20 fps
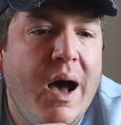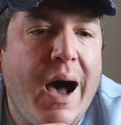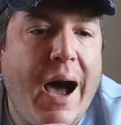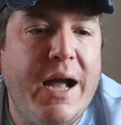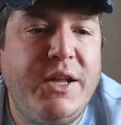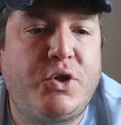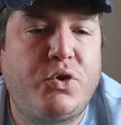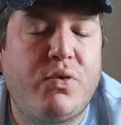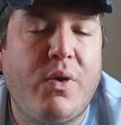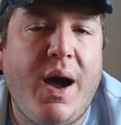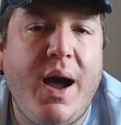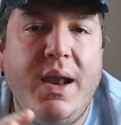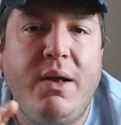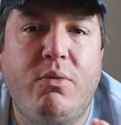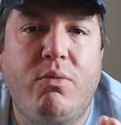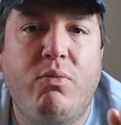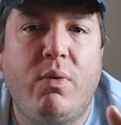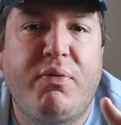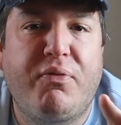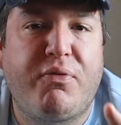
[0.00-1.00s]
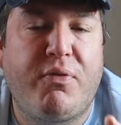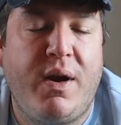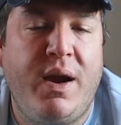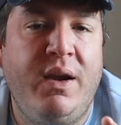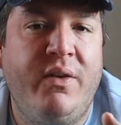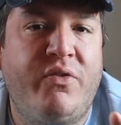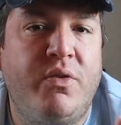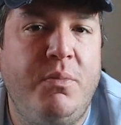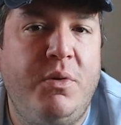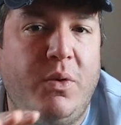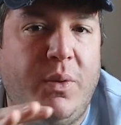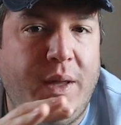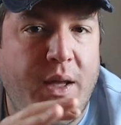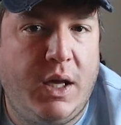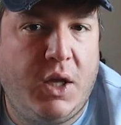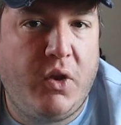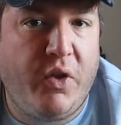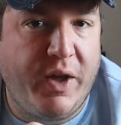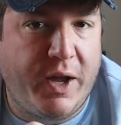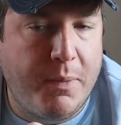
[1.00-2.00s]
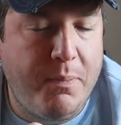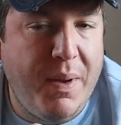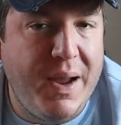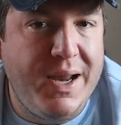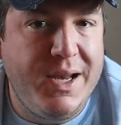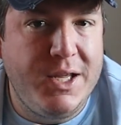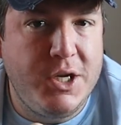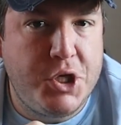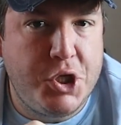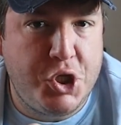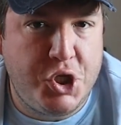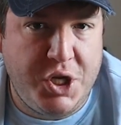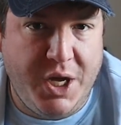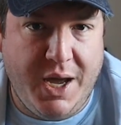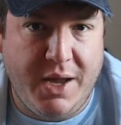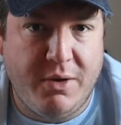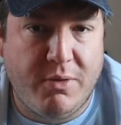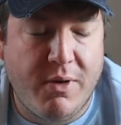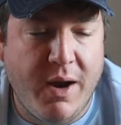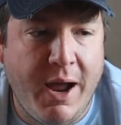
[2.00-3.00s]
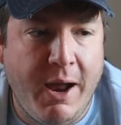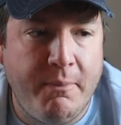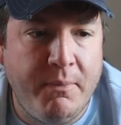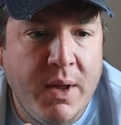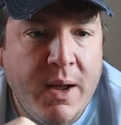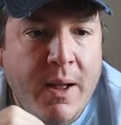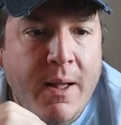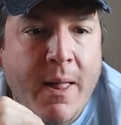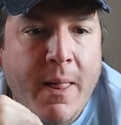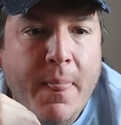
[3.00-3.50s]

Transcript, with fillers: I try to refrain from doing clickbaity shit, right?